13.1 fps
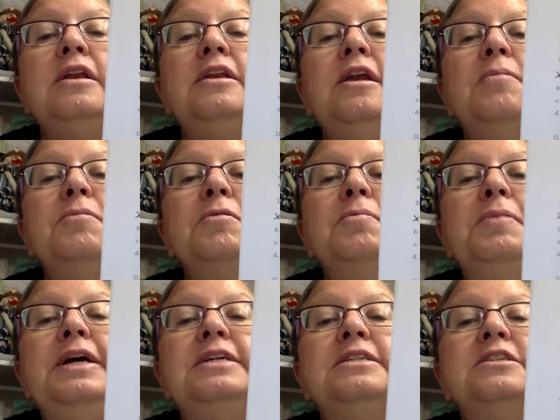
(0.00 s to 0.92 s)
Number
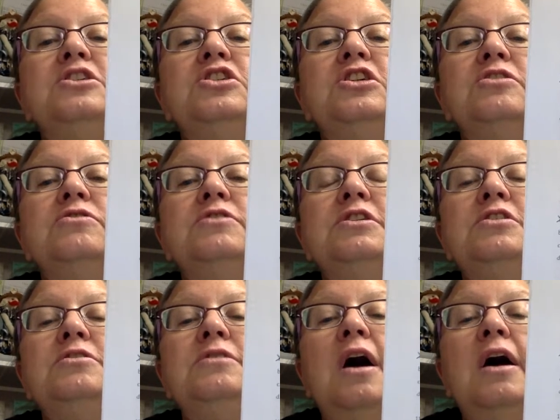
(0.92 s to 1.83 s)
B says children
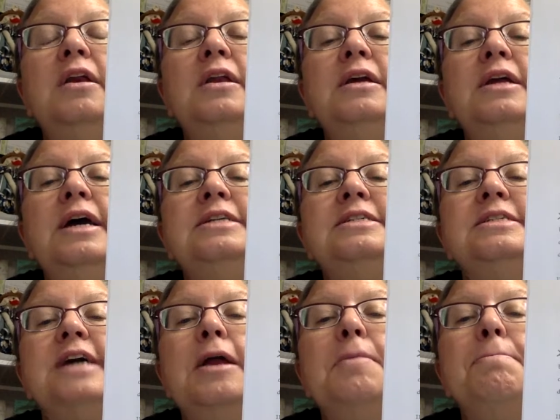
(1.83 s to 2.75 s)
do not need a
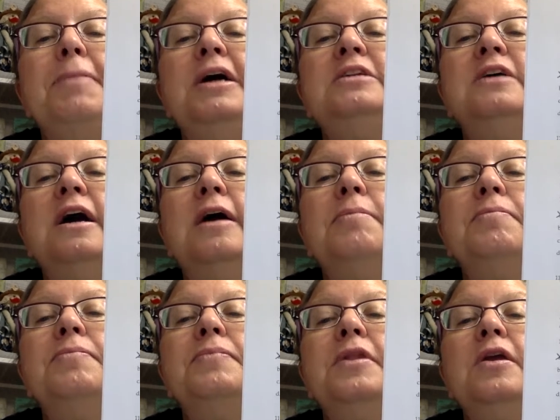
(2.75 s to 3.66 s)
set
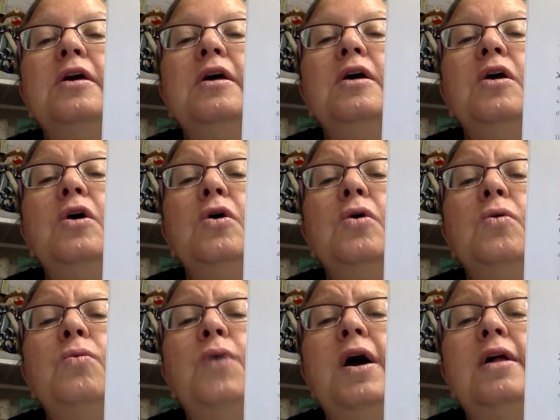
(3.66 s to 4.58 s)
bedtime.
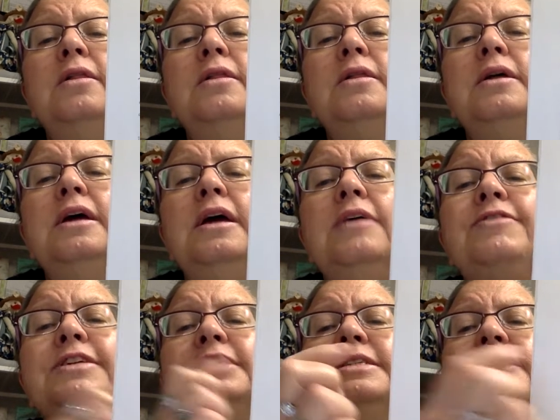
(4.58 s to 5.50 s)
Well, if
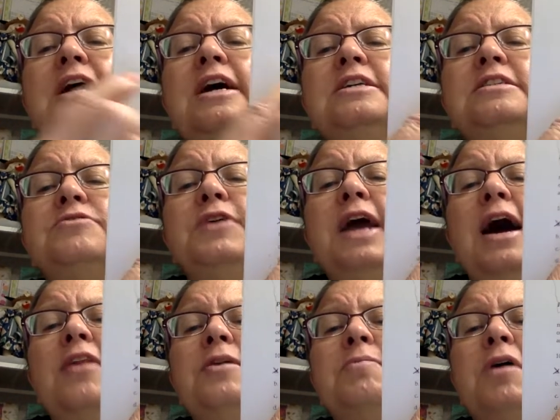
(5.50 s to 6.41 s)
it says if we
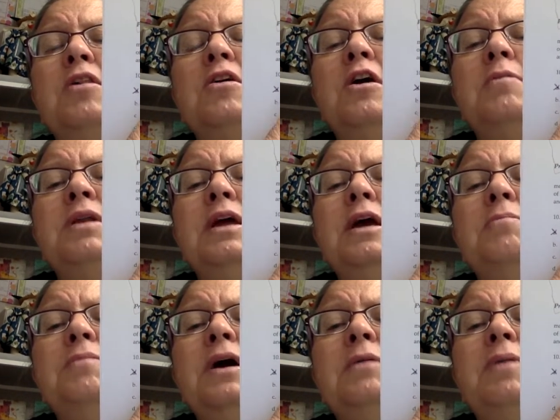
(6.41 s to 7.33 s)
had them all home and
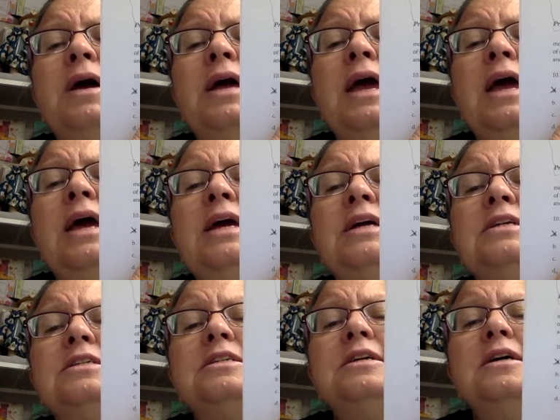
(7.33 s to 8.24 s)
in bed by
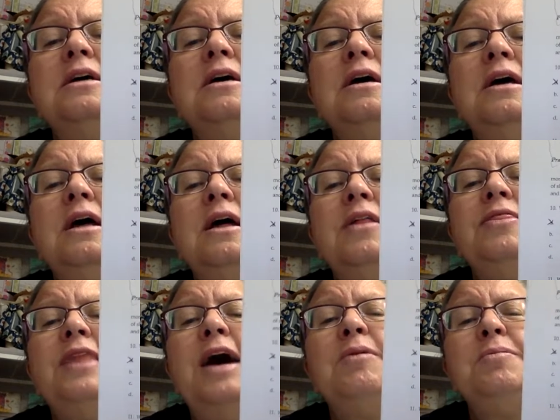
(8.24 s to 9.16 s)
8,
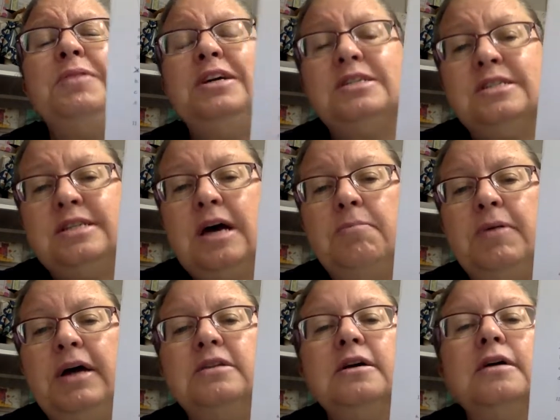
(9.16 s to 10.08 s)
that would be a set
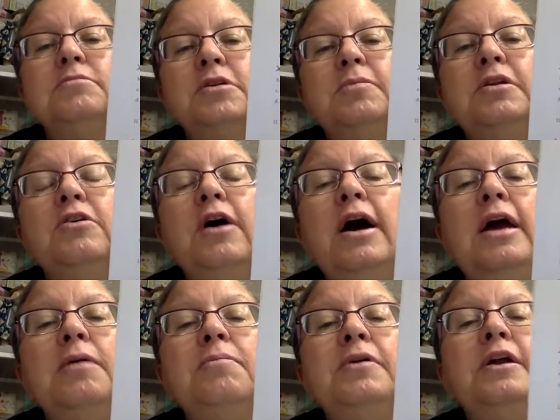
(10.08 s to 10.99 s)
bedtime. So I'm going to go
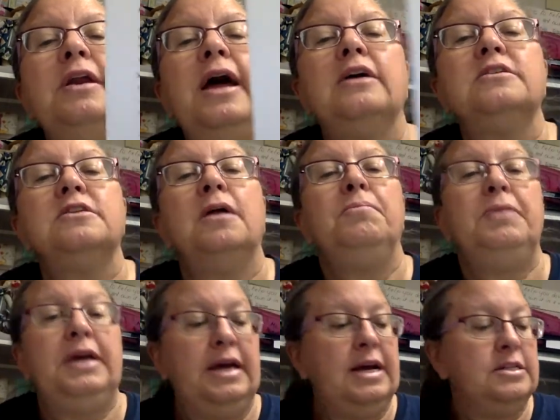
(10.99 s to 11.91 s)
ahead and put an X on
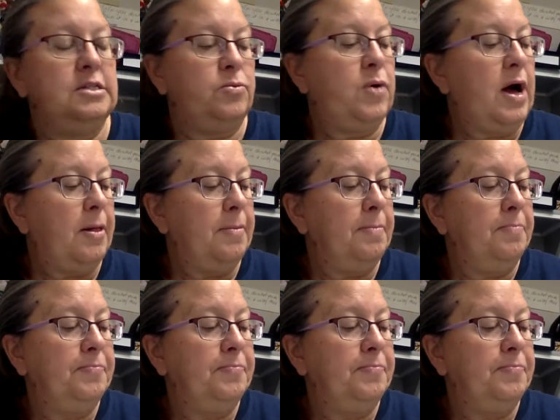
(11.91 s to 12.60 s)
B as well.